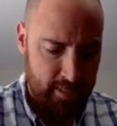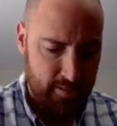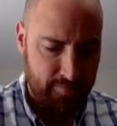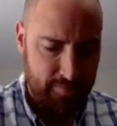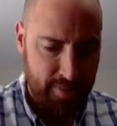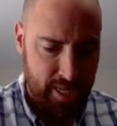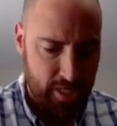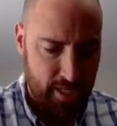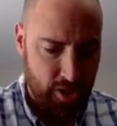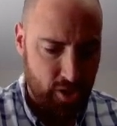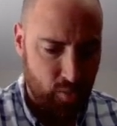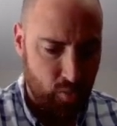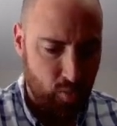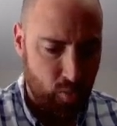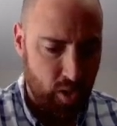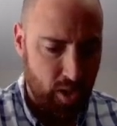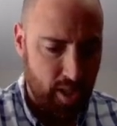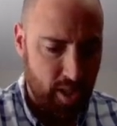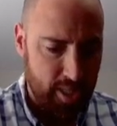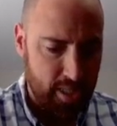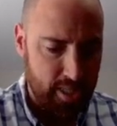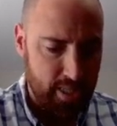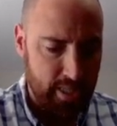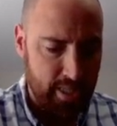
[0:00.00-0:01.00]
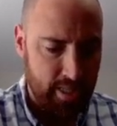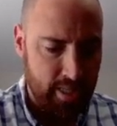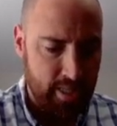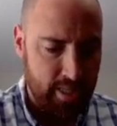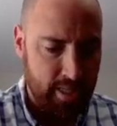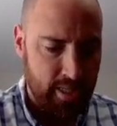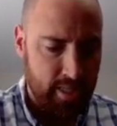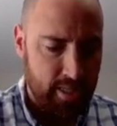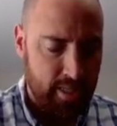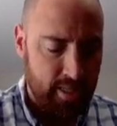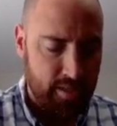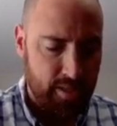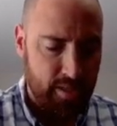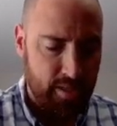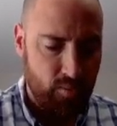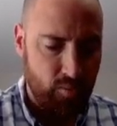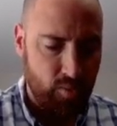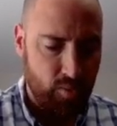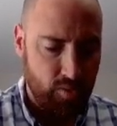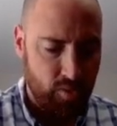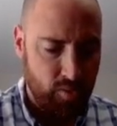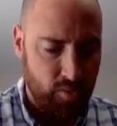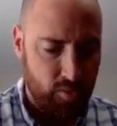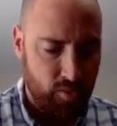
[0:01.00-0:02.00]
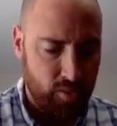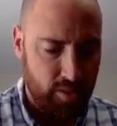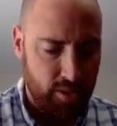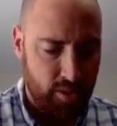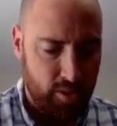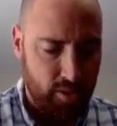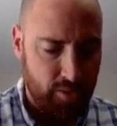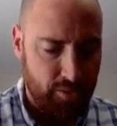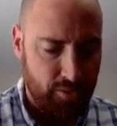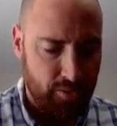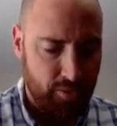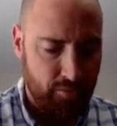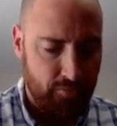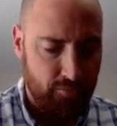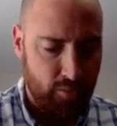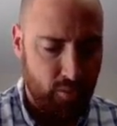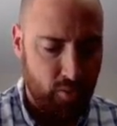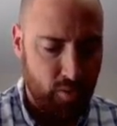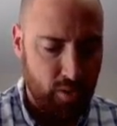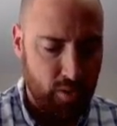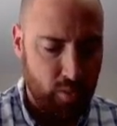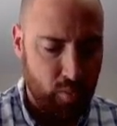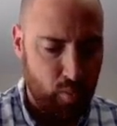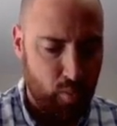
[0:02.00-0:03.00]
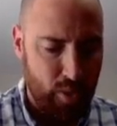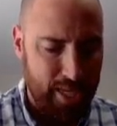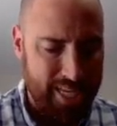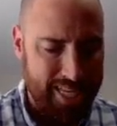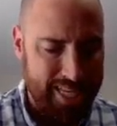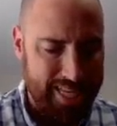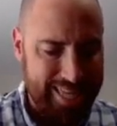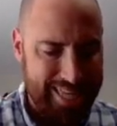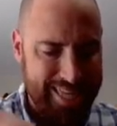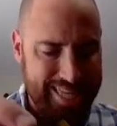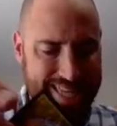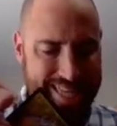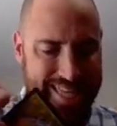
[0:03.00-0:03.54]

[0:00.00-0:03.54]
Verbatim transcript: Magic wand that we'll use the altar for with